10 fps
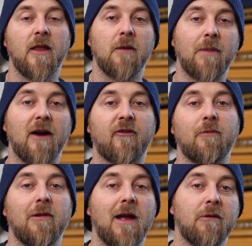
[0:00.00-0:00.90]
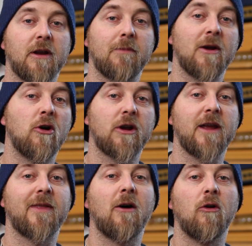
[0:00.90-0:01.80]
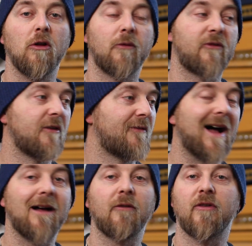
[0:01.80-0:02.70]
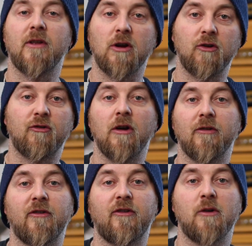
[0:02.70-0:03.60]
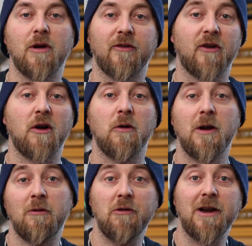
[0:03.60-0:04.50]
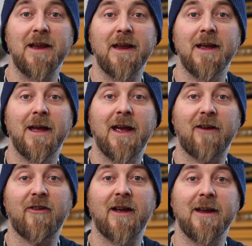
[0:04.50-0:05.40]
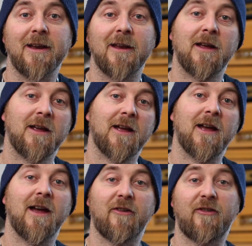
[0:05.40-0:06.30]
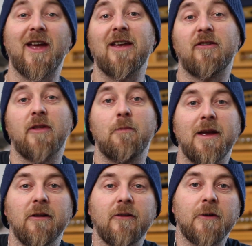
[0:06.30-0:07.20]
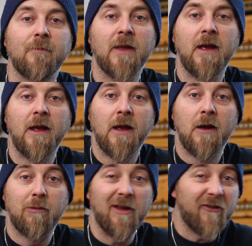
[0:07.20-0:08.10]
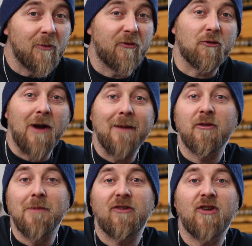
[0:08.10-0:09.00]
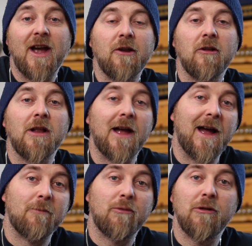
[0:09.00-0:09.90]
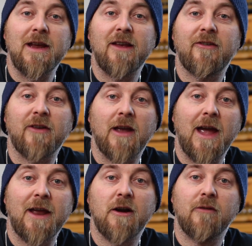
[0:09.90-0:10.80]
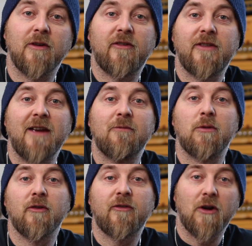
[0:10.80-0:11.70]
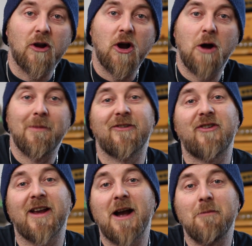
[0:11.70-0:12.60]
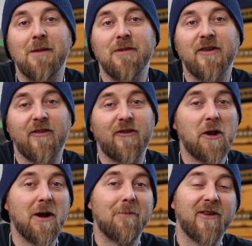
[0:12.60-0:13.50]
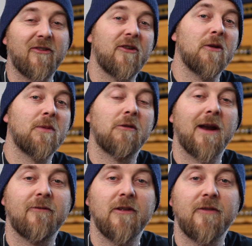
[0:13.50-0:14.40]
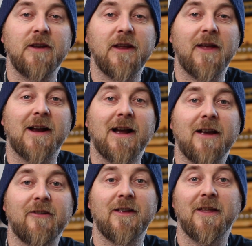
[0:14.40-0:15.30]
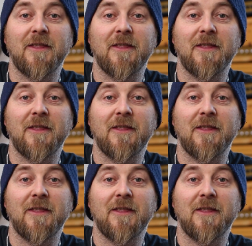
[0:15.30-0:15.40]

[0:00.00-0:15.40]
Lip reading: and the power supply. We're going to be hooking that all up to the valves and the controls and so on. So really exciting stage of the build. Please subscribe to my channel, and please head over to davebrons.com and check out my music too. I'd be super grateful if you did that, guys.